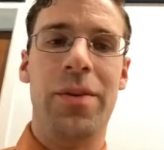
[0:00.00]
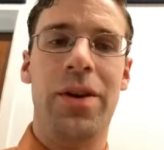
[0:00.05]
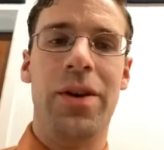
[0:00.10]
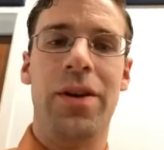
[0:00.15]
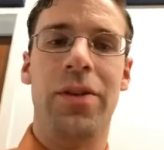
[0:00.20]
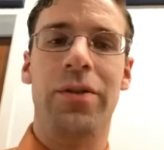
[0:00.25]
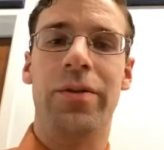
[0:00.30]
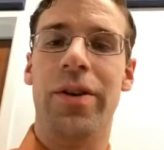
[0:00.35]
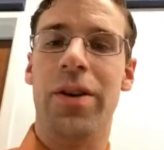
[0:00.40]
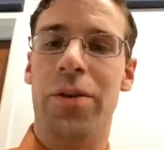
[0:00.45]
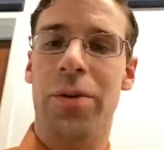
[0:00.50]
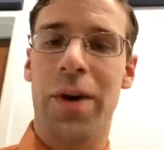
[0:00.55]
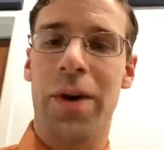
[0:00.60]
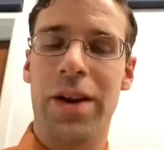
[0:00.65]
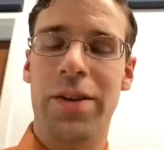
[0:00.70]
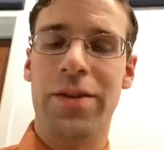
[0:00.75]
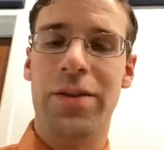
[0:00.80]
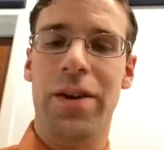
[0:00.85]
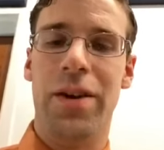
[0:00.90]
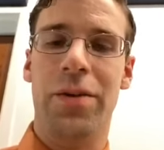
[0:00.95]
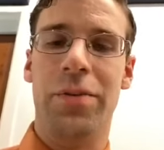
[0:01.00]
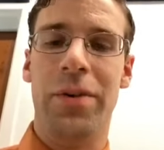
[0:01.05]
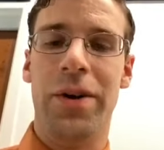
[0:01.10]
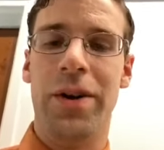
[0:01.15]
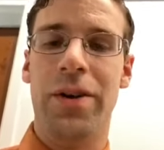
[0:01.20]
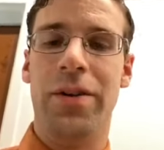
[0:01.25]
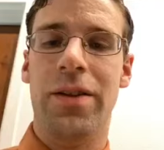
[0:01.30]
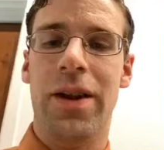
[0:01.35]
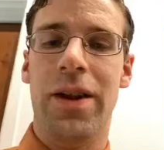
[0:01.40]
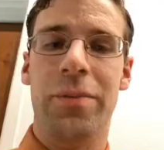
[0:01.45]
requests on what
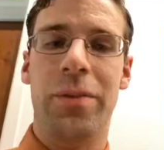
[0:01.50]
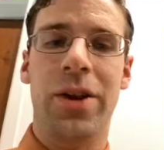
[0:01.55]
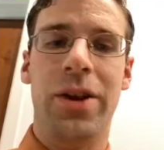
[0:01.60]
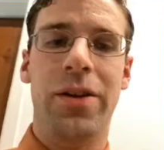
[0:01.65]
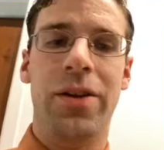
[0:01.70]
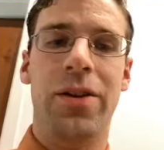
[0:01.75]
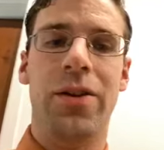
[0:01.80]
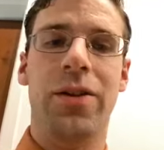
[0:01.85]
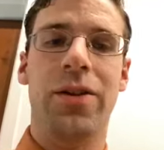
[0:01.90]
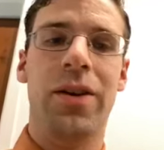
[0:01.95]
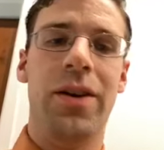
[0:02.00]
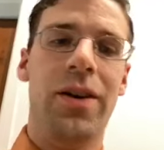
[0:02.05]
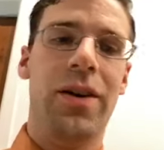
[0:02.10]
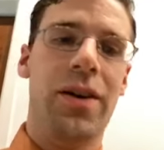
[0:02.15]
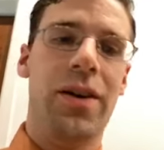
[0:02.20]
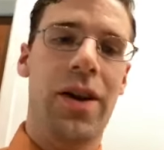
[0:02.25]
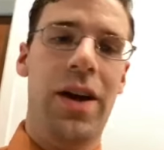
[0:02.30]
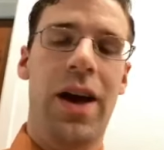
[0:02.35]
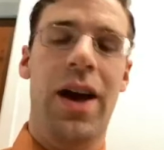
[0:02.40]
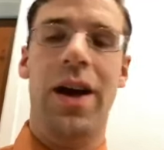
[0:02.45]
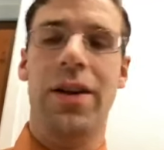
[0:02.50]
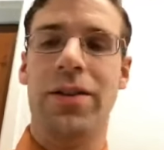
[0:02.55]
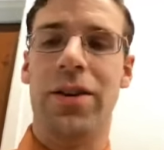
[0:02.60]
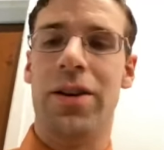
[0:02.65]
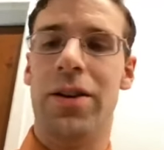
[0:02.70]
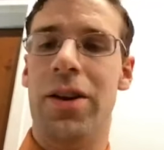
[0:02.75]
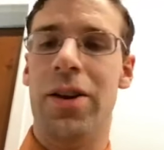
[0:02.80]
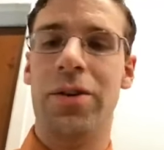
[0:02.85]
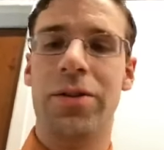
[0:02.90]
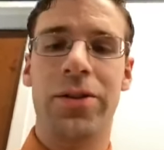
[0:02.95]
you'd like me to do as a
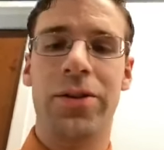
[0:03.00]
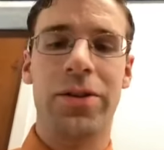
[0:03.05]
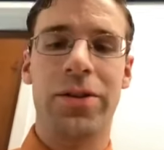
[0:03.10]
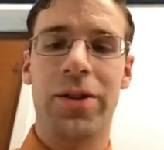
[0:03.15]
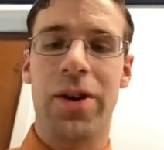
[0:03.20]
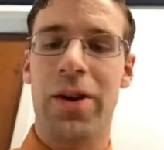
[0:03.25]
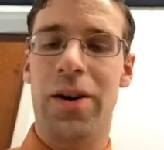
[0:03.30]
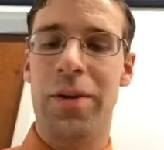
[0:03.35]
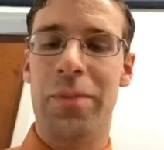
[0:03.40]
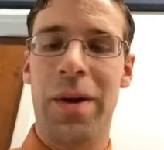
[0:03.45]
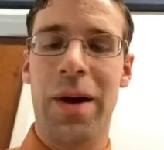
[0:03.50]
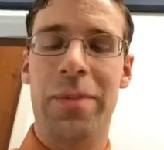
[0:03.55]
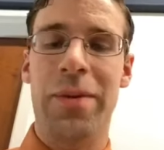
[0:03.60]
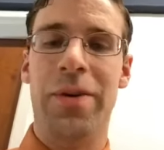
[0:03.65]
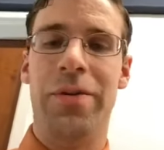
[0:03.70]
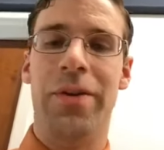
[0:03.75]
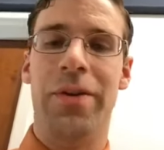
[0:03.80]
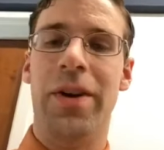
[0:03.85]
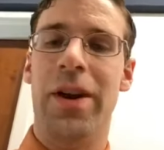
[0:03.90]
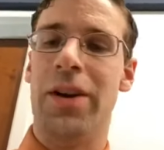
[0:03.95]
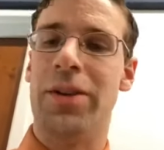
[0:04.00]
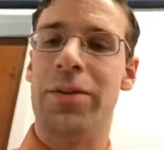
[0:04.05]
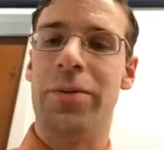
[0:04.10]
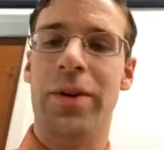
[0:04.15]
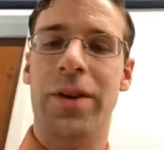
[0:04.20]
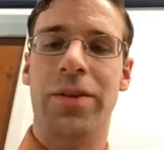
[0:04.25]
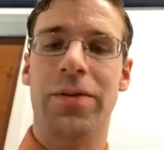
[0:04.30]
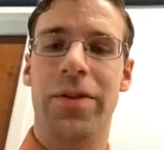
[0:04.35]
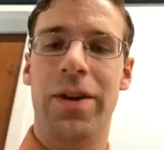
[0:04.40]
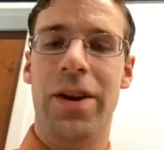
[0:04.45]
closer song maybe for next
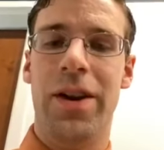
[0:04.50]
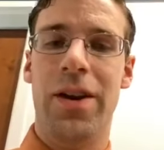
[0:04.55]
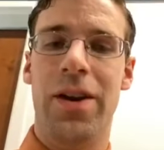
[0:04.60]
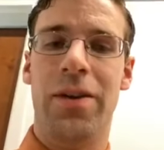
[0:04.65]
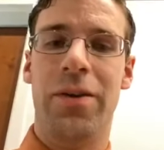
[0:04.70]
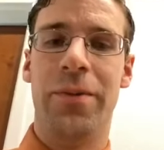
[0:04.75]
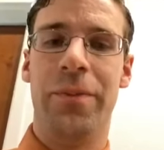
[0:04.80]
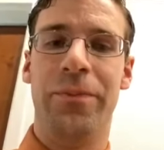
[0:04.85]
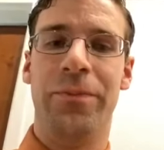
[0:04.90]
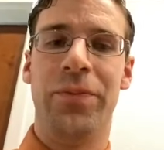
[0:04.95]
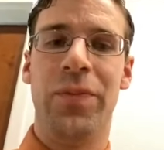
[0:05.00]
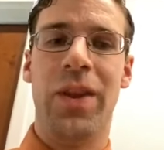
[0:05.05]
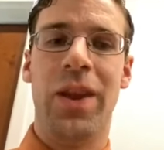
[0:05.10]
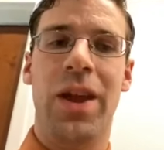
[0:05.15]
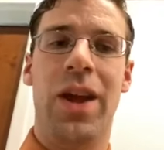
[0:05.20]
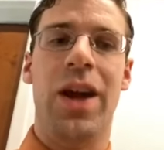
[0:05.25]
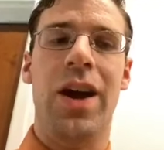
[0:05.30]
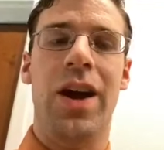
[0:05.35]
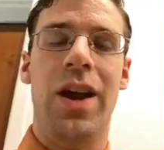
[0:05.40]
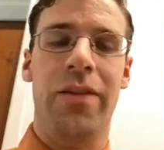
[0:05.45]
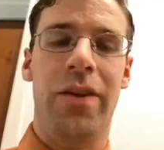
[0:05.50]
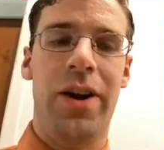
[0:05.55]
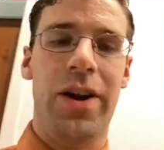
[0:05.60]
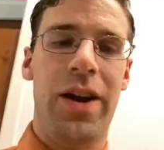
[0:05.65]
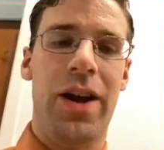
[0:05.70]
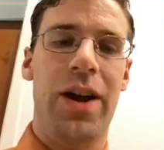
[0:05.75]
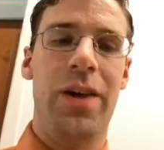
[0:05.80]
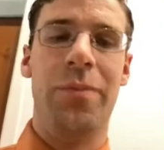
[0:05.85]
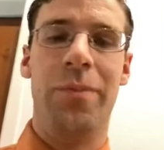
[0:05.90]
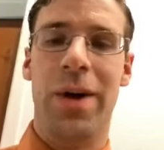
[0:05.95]
week's video. And I've already
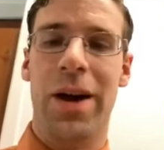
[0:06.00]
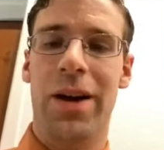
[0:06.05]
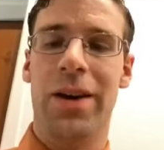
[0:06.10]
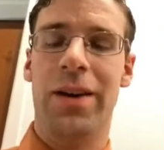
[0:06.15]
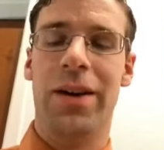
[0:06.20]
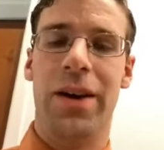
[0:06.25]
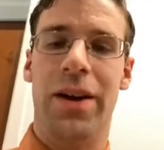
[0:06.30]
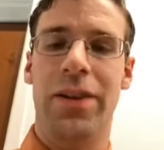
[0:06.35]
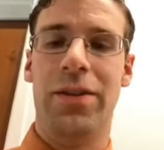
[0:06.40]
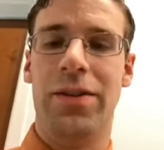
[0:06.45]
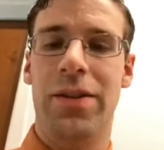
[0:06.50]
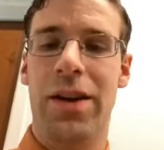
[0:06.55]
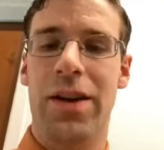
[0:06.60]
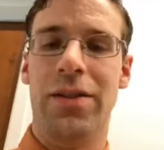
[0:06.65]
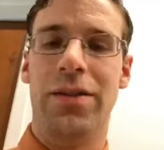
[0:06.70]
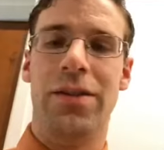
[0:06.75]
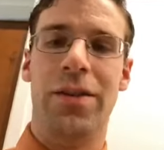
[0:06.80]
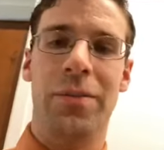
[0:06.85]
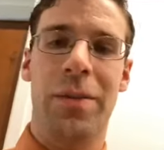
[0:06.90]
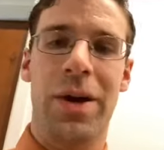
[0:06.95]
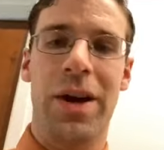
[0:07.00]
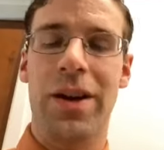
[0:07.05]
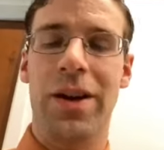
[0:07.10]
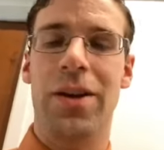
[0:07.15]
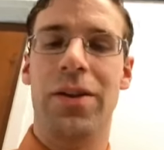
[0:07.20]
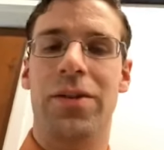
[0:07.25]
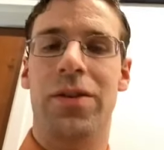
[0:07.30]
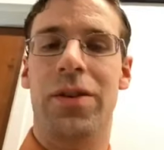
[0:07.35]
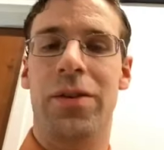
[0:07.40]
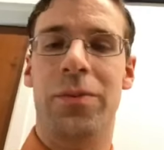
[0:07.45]
got in mind, like I said, some
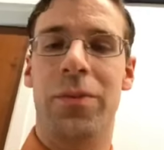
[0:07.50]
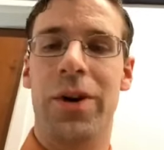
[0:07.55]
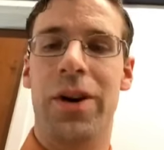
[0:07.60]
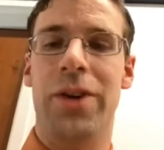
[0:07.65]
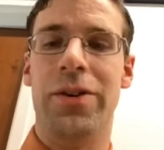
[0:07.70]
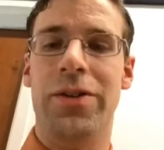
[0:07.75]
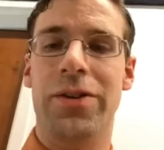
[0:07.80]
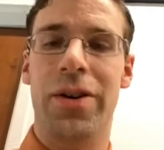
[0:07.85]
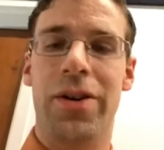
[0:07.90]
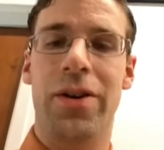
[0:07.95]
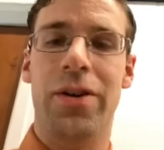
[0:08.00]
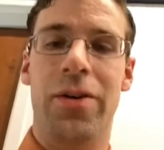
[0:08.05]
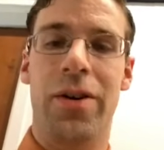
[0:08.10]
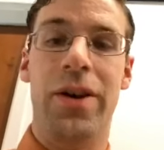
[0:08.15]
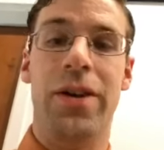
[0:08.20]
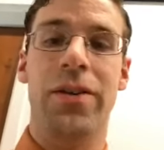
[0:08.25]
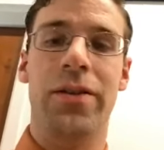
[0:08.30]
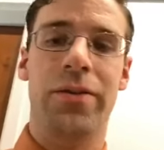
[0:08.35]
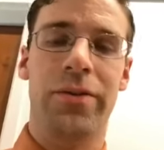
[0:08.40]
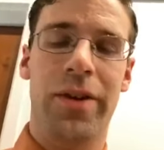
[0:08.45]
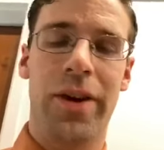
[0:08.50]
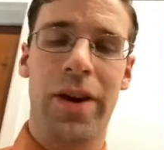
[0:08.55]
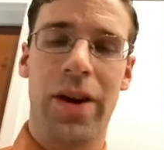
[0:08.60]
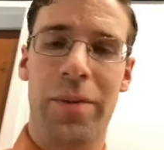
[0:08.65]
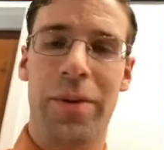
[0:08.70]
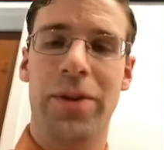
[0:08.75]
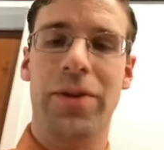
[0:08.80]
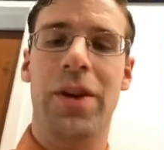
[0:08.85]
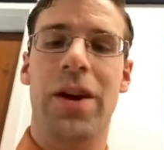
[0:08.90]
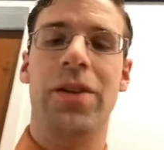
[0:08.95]
ideas on what I'll show you on
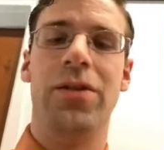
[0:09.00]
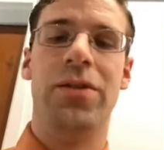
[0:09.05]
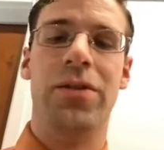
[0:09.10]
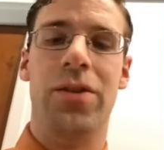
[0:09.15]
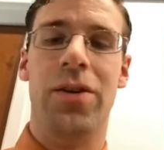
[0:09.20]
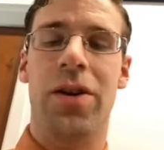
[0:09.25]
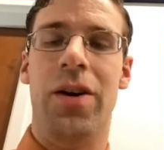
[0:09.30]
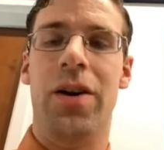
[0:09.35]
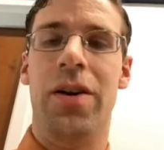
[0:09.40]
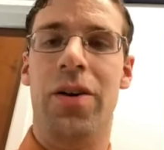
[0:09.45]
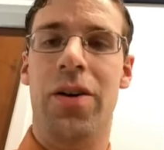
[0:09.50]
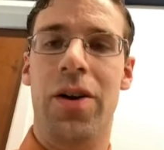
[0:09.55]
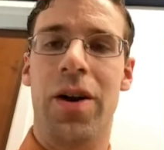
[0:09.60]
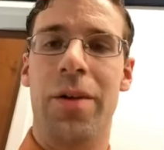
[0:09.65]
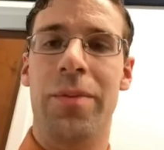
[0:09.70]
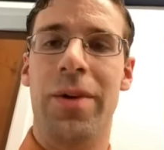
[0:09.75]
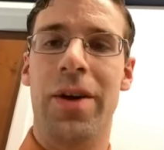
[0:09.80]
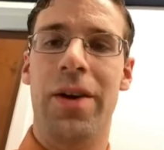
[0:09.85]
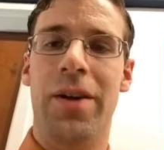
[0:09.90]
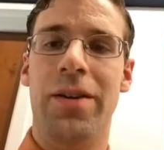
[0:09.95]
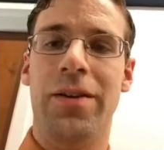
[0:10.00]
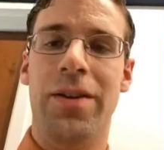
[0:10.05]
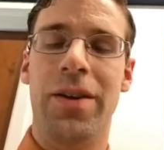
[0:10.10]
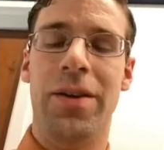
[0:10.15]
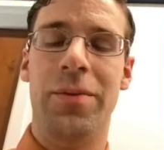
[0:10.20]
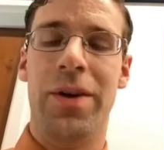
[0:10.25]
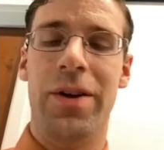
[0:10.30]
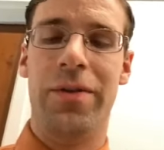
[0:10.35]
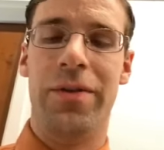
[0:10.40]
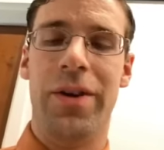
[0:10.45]
reharmonization or on the
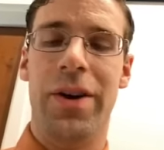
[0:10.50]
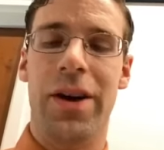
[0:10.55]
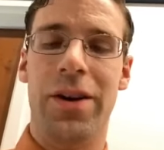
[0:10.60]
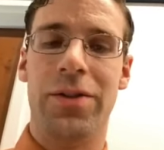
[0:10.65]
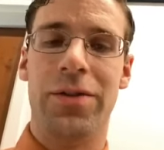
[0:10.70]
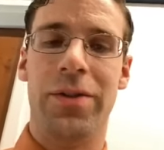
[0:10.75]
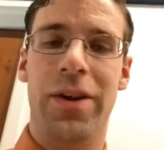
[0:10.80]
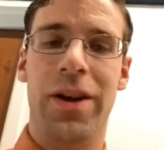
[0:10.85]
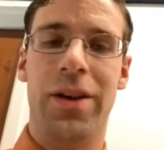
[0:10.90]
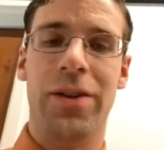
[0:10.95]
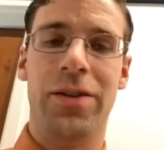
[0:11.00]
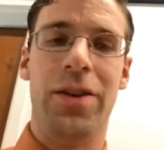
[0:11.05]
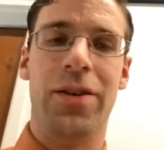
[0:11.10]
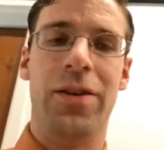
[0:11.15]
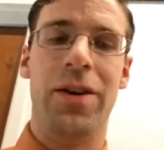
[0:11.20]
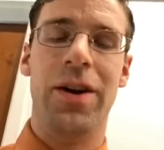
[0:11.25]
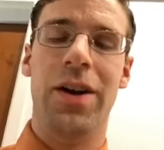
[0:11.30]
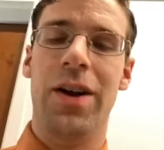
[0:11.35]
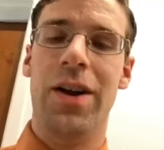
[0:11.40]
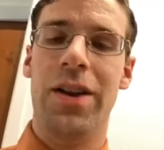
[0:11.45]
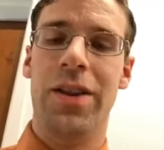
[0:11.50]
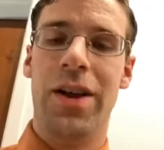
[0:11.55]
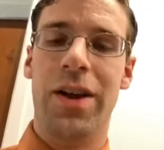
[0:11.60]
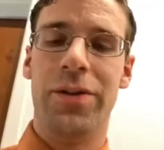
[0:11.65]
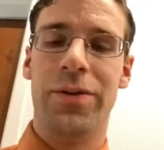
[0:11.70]
tidbit for next week. So thanks for